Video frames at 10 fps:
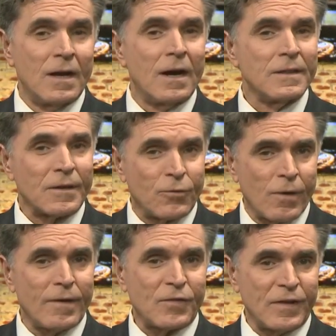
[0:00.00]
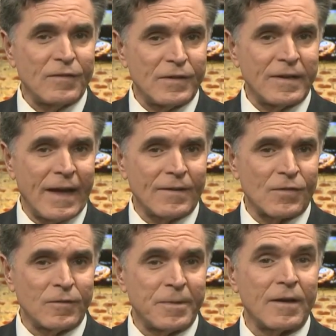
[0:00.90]
A lacrosse season
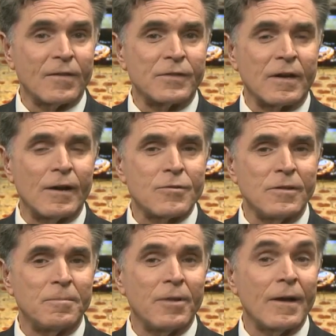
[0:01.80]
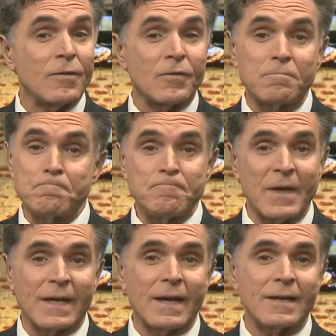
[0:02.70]
canceled because the coach and the players, they
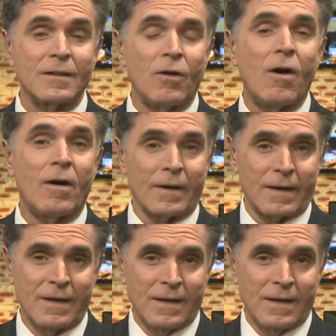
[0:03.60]
can't get along.